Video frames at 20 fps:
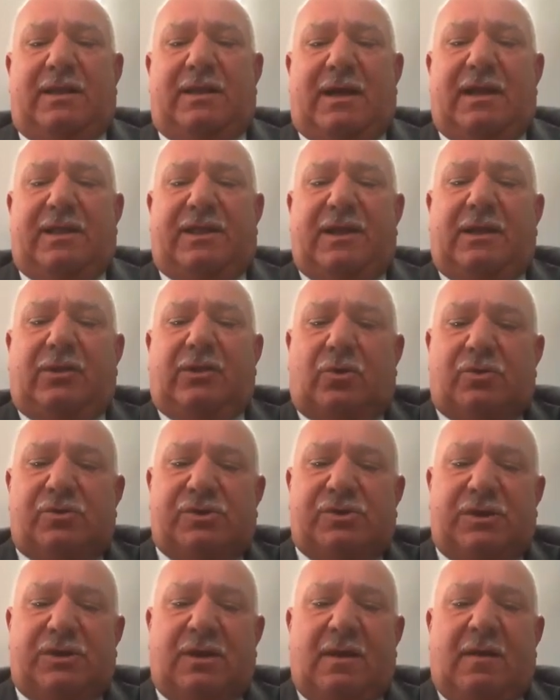I think
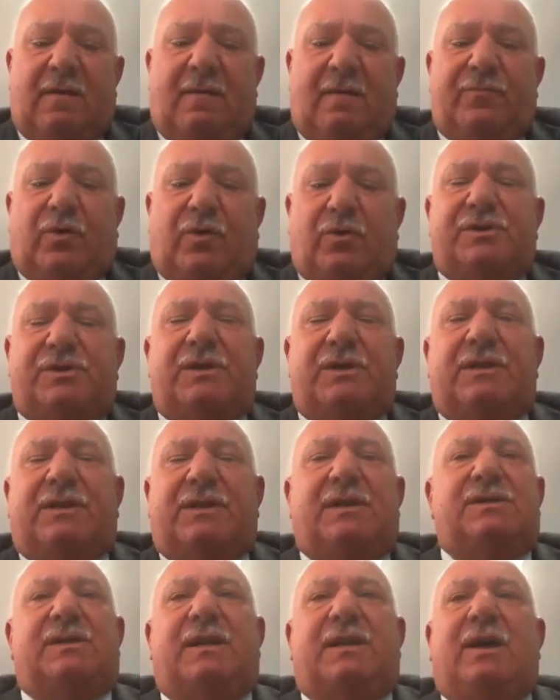those are the
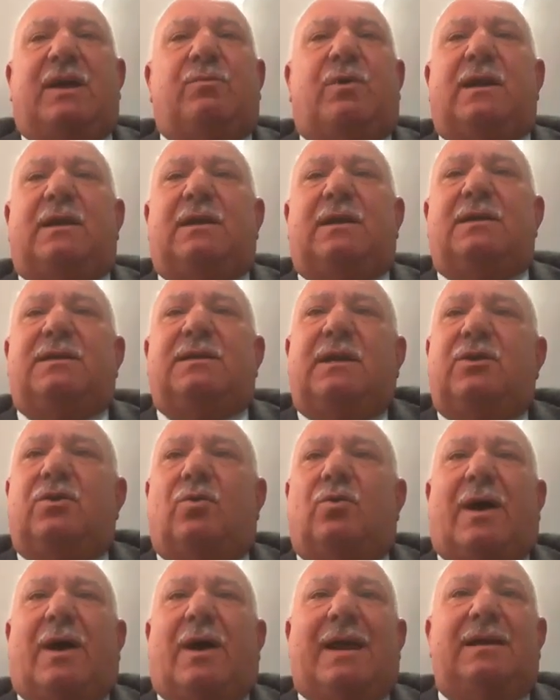things that I want to
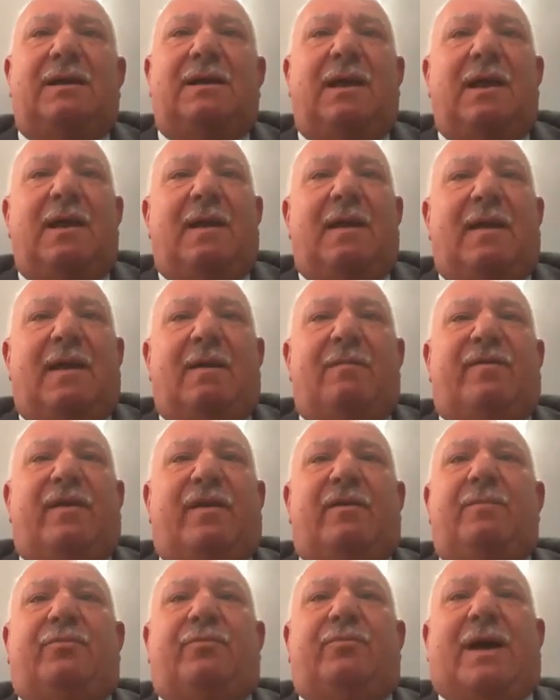continue. I am
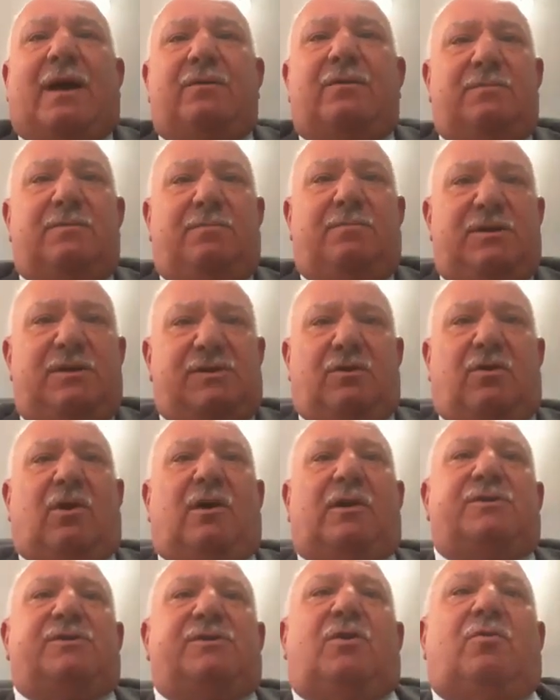very proud to be
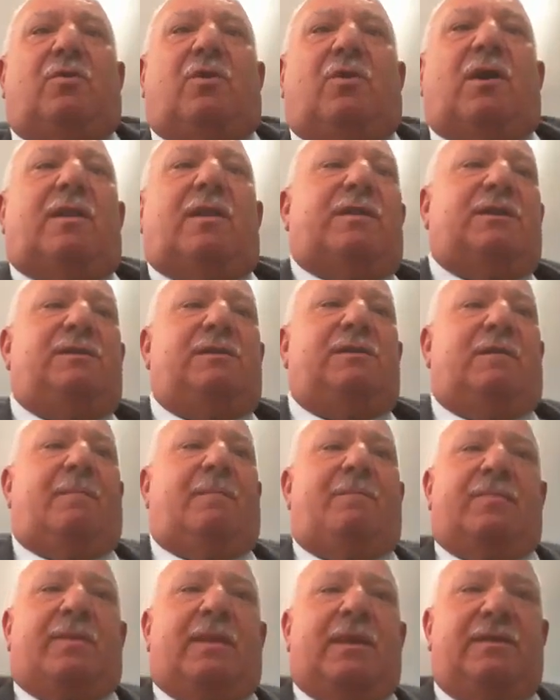also on the
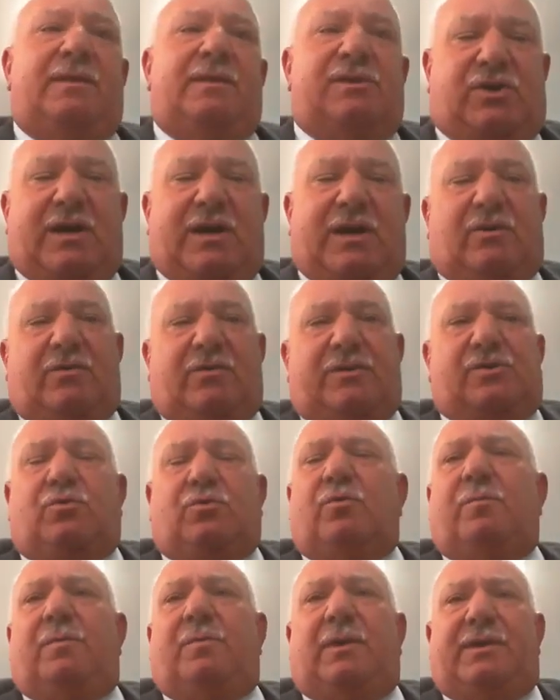chair of the
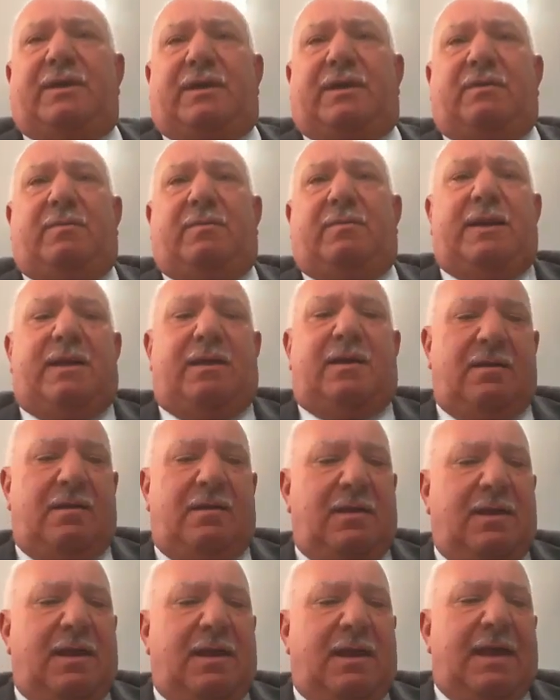school building committee.
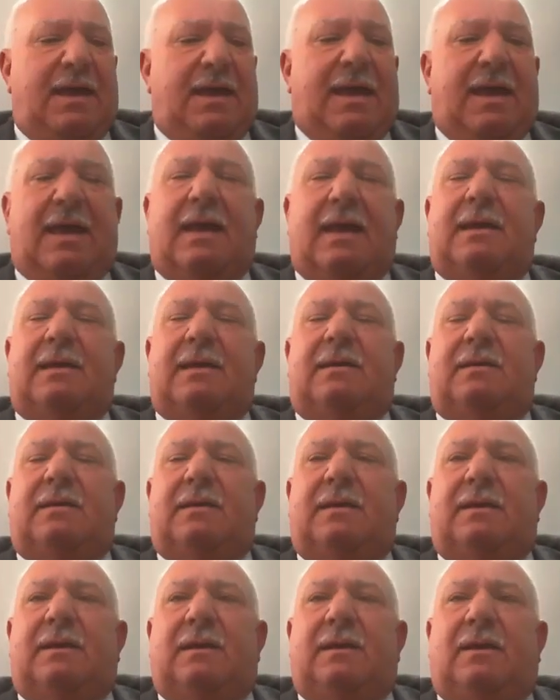
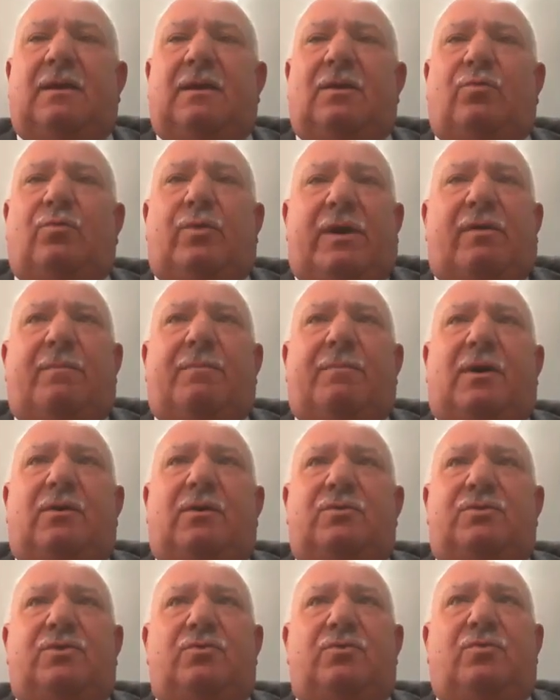And we're
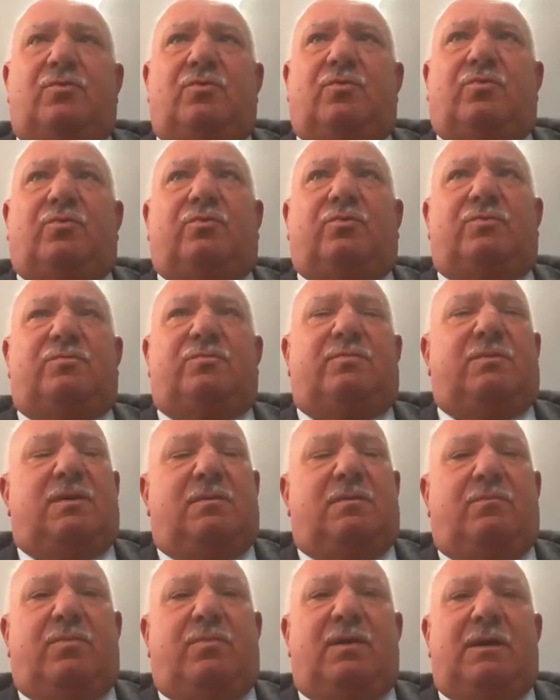about to,
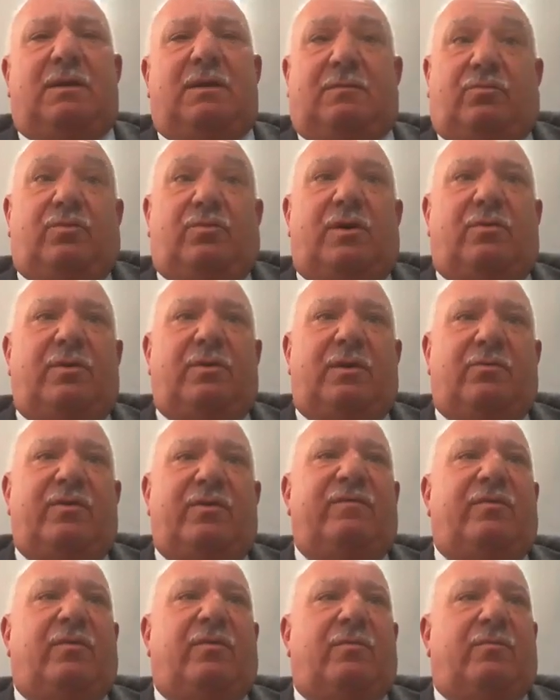
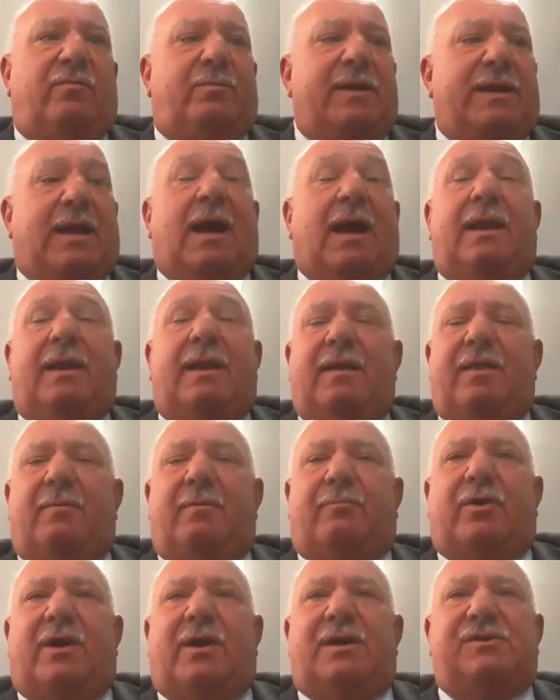we've begun
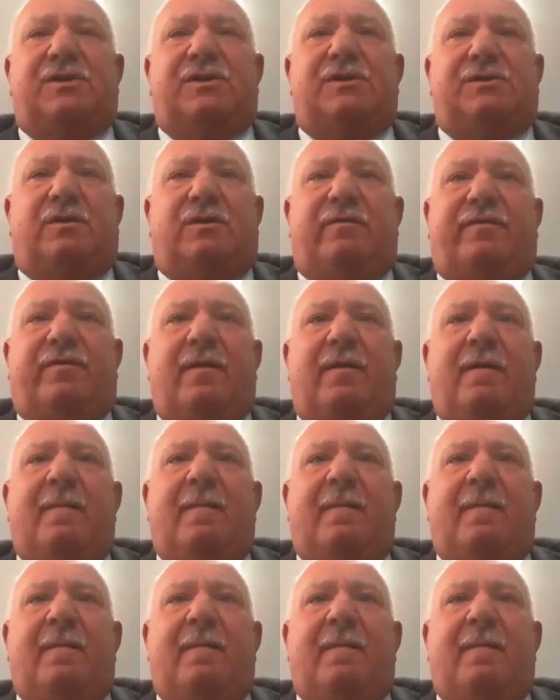the process of